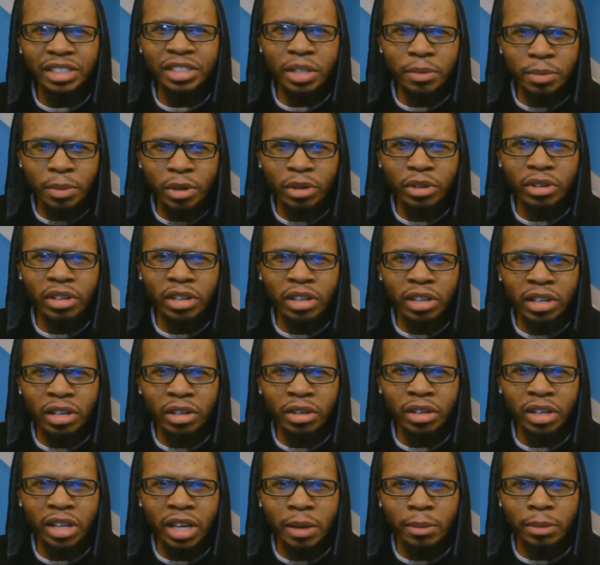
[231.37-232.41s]
up
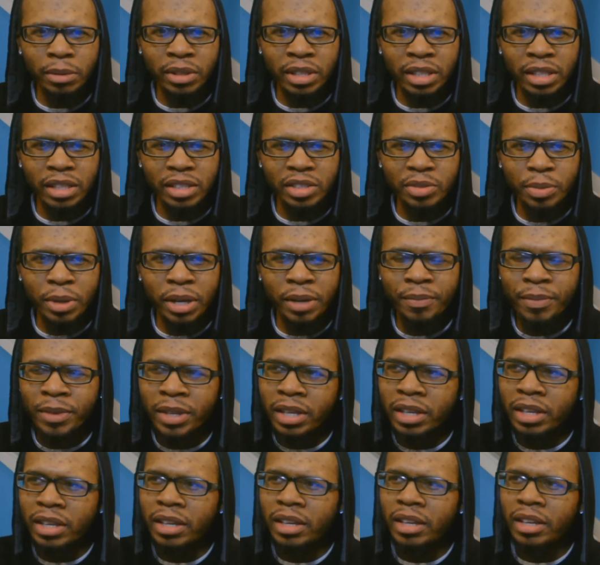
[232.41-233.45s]
on a couple things. But
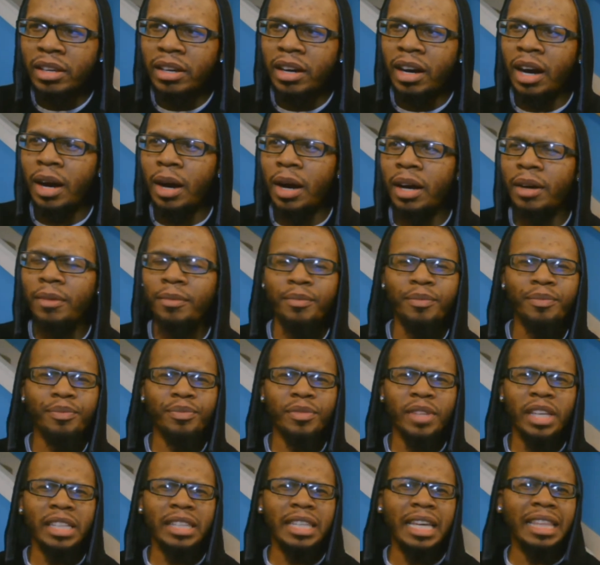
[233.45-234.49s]

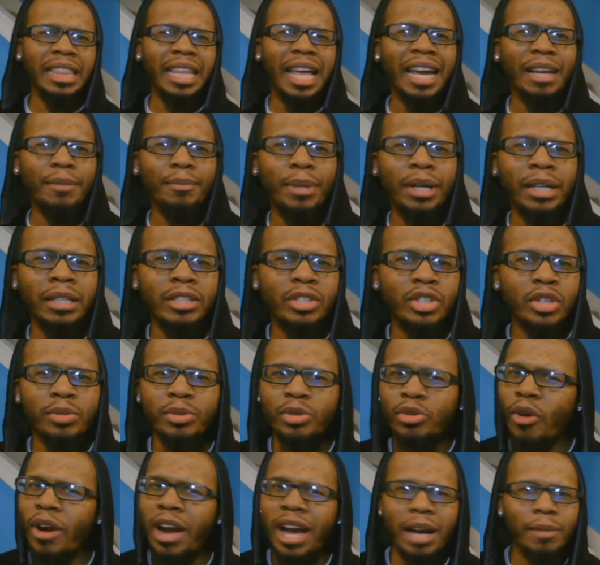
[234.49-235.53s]
hit that like button,
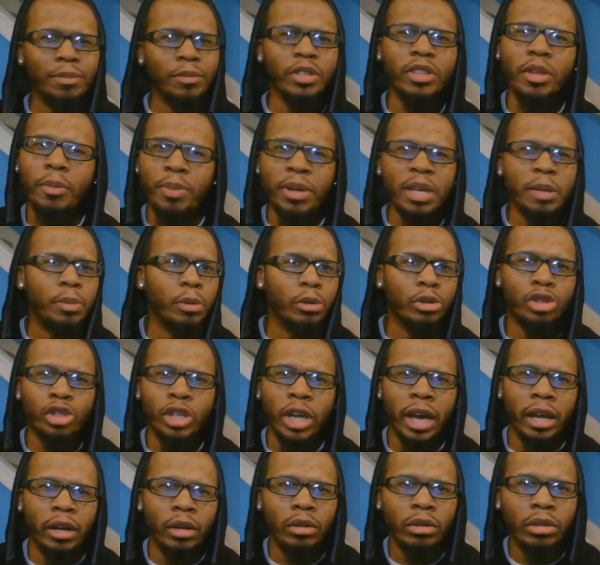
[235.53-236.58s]
subscribe to the People's
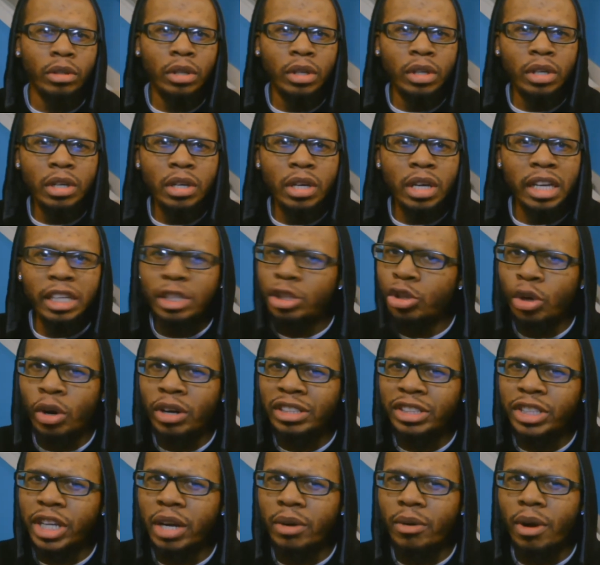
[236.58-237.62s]
Channel, and
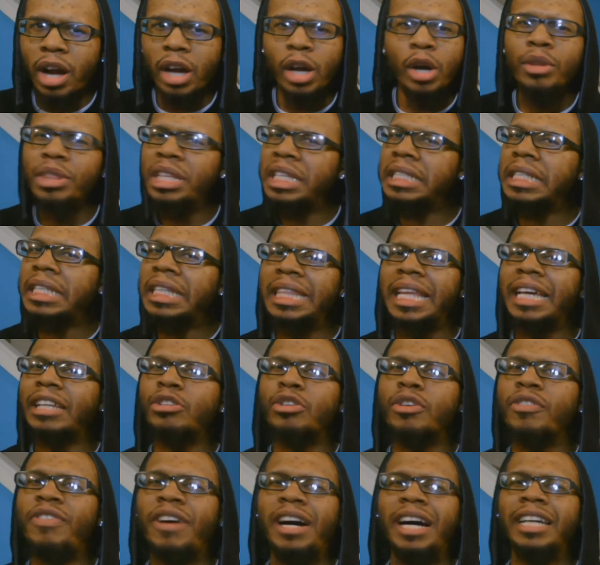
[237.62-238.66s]
join J-Rocc on this
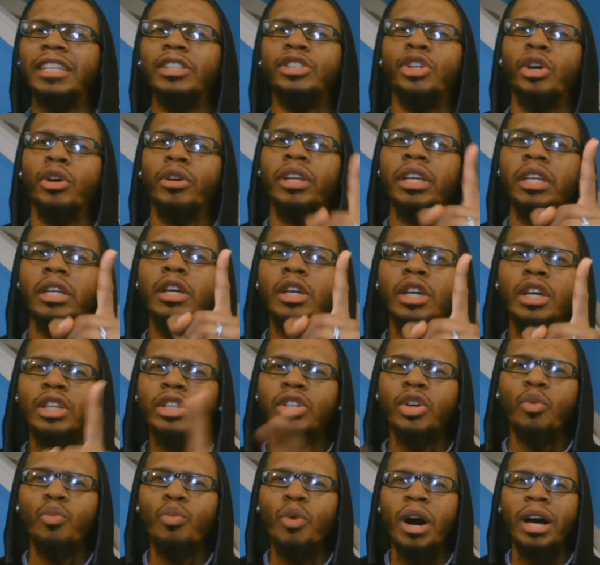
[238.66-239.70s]
electrifying journey
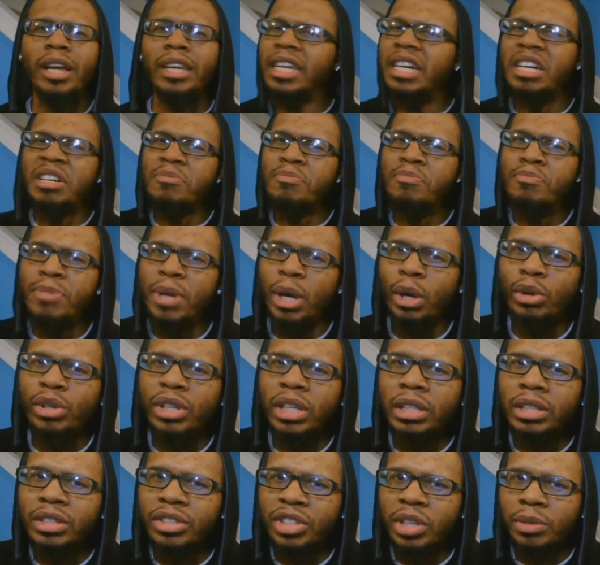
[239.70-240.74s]
to 1
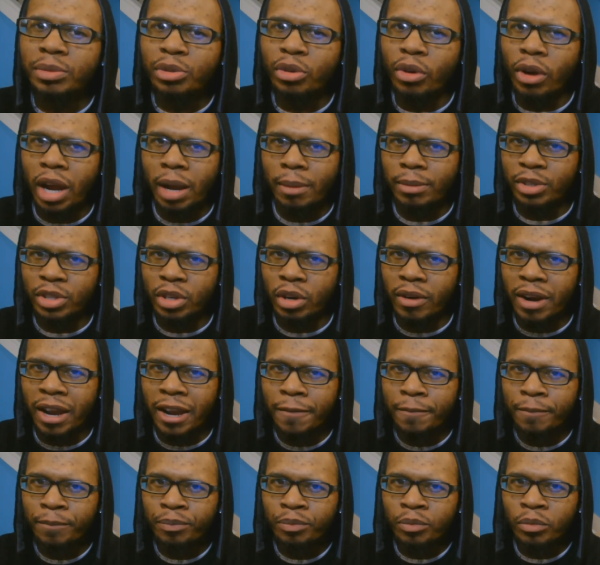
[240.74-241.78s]
million subscribers, all
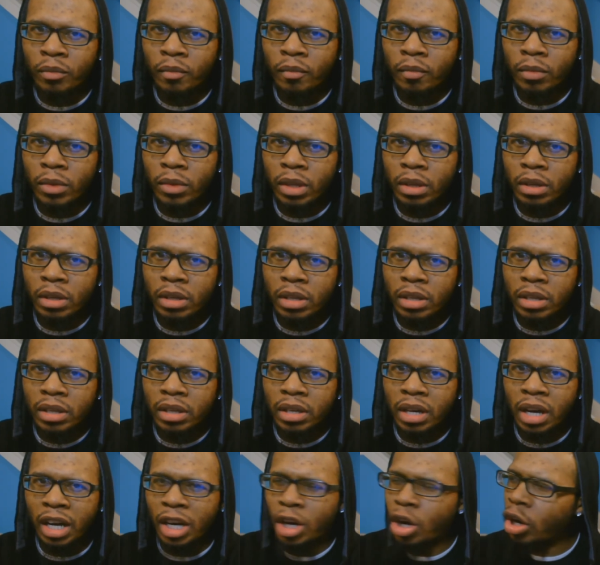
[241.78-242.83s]
right?
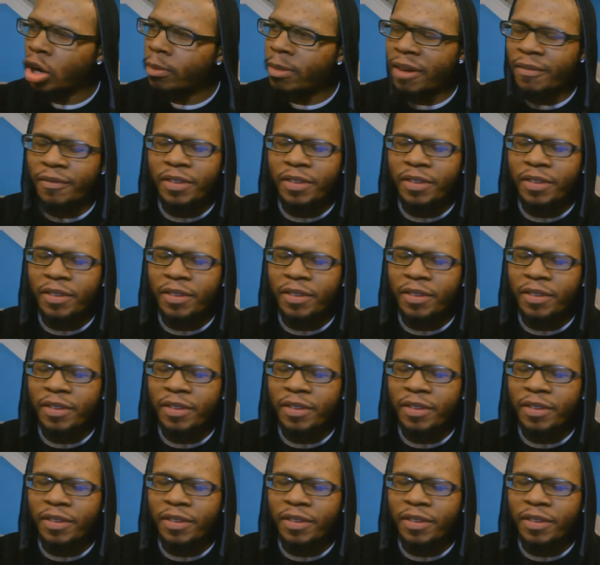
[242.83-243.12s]
Go to my